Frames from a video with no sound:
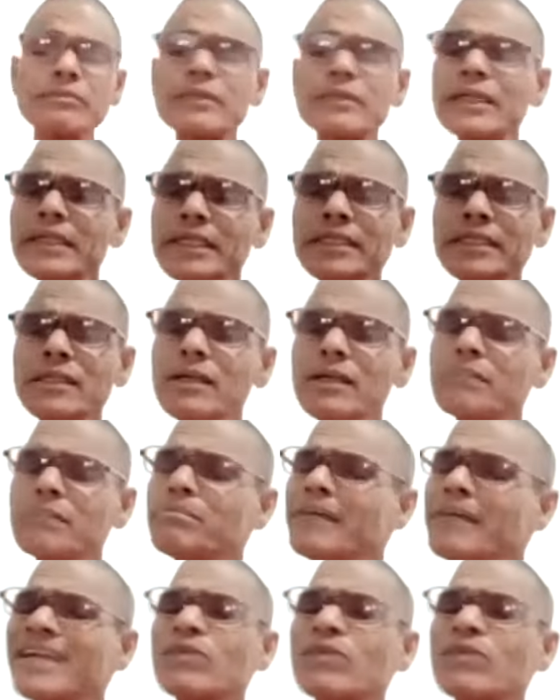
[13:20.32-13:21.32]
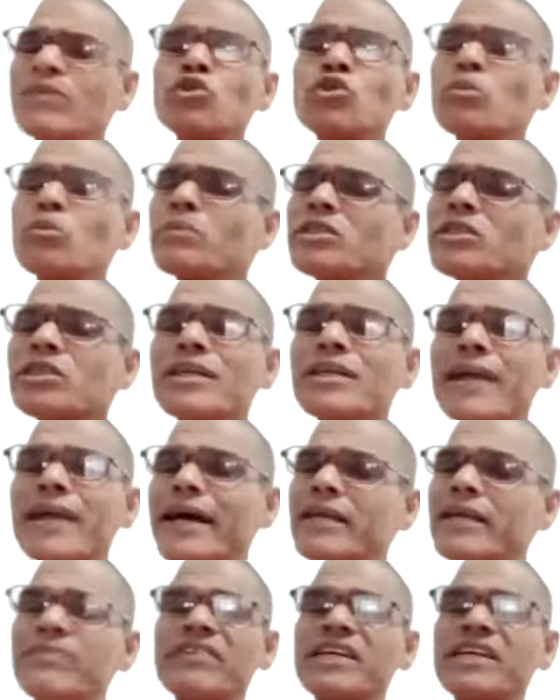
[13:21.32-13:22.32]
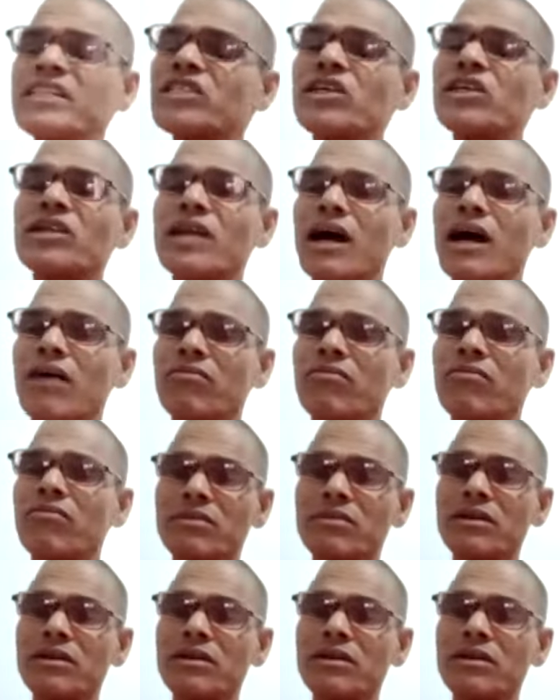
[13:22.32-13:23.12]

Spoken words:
is going to make you so much clarification now.